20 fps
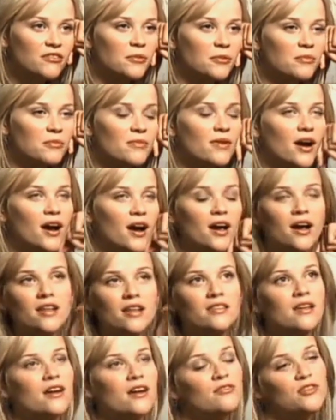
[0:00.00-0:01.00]
him.
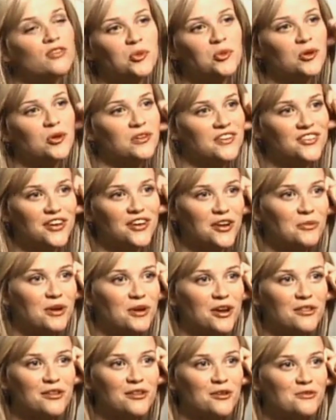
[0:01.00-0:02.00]
I loved Napoleon
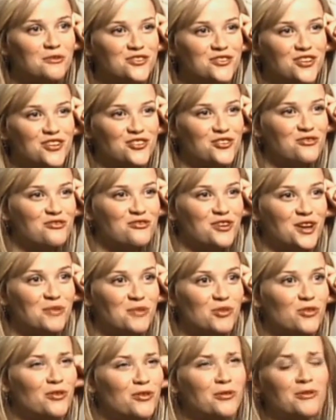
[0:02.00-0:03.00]
Dynamite. I thought it was such a
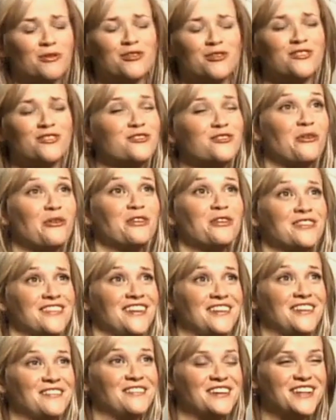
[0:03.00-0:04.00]
funny movie. We were so
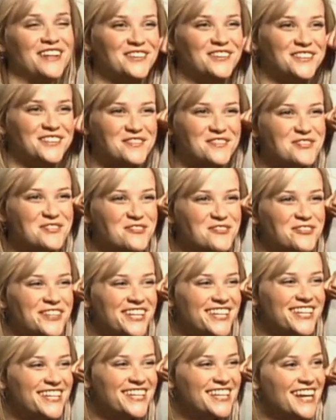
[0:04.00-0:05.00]
excited when he was in the
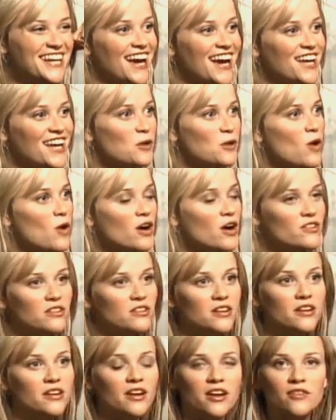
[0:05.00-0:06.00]
movie. And he
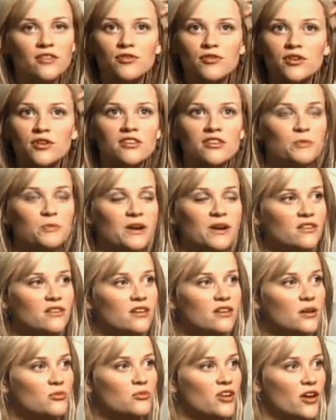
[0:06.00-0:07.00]
walked in, and I fully
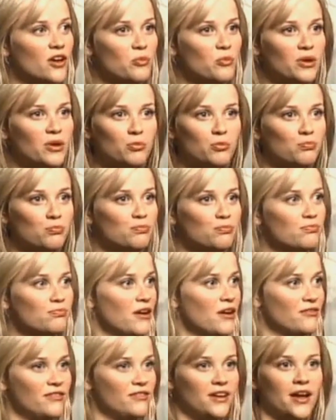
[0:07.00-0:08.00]
expected him to have a big
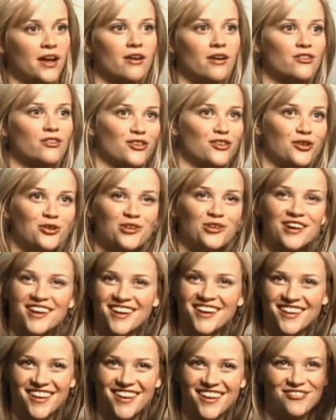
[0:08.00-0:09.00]
puffy hairdo,
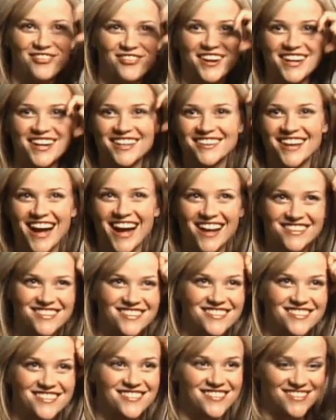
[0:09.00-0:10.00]
the funny
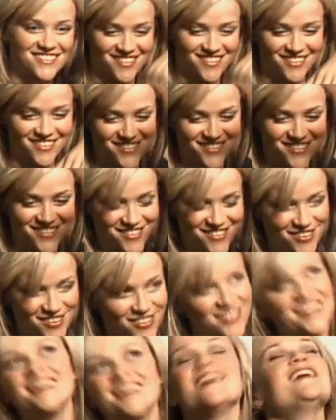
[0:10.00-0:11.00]
glasses, and the silly
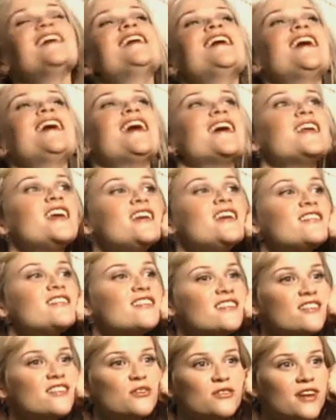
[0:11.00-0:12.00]
suit. And he's
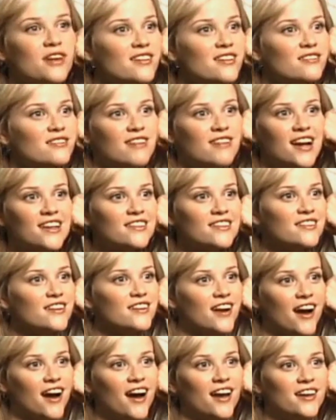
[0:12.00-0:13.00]
just a nice, regular
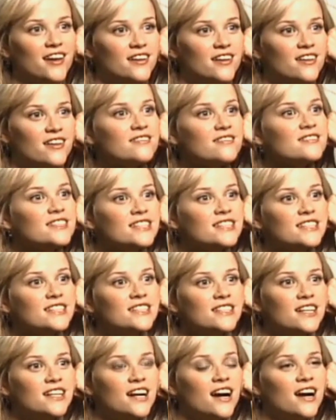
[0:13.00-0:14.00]
guy, and
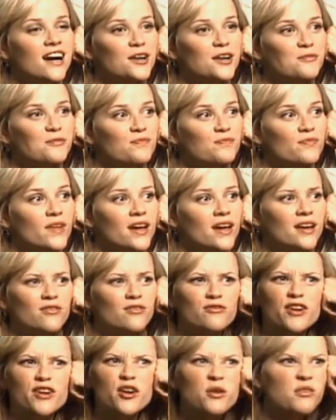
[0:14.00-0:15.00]

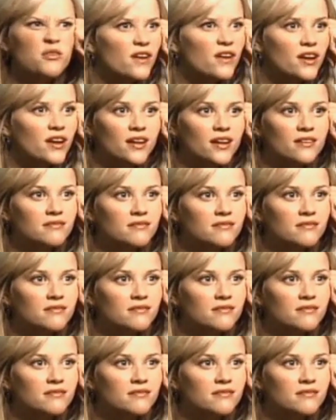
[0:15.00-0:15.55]
very funny.